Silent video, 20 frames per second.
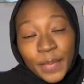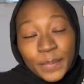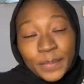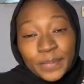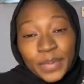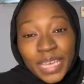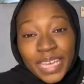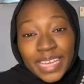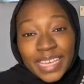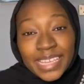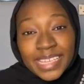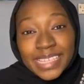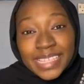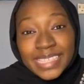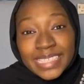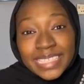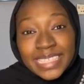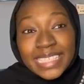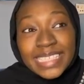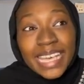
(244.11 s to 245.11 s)

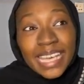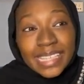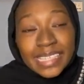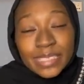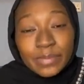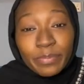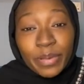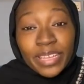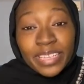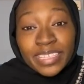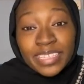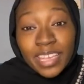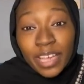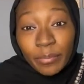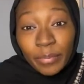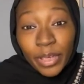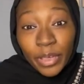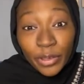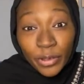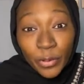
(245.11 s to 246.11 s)
Because yes, by the time
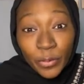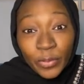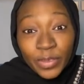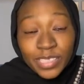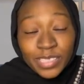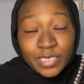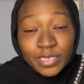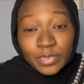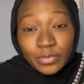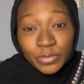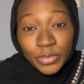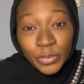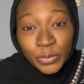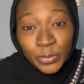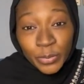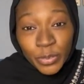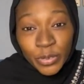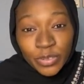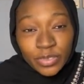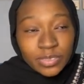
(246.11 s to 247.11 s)
I go into the real
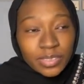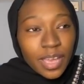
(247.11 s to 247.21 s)
world,